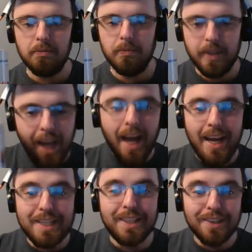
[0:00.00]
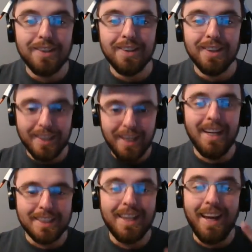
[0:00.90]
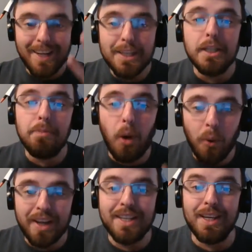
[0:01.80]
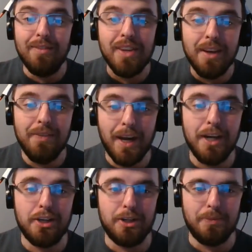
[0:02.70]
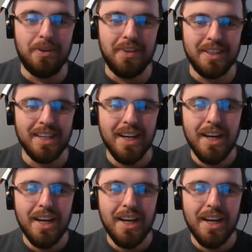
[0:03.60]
Yes! Yes, that is the point on the Avengers movies.